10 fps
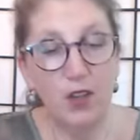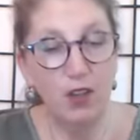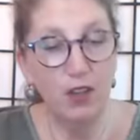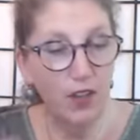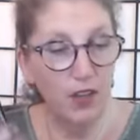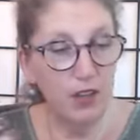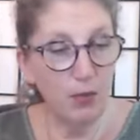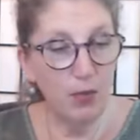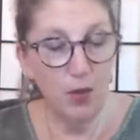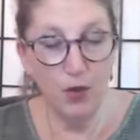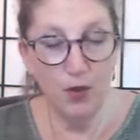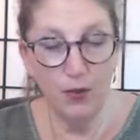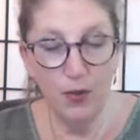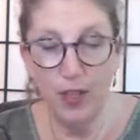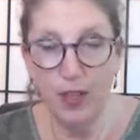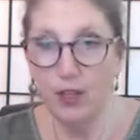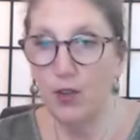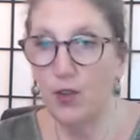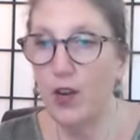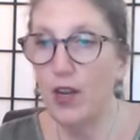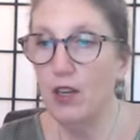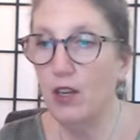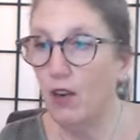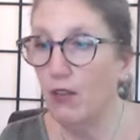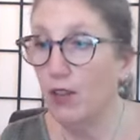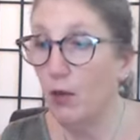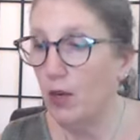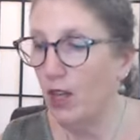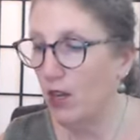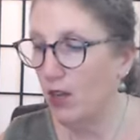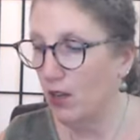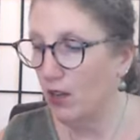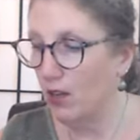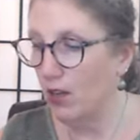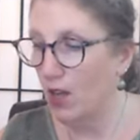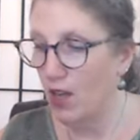is such a beautiful illustration of limitations.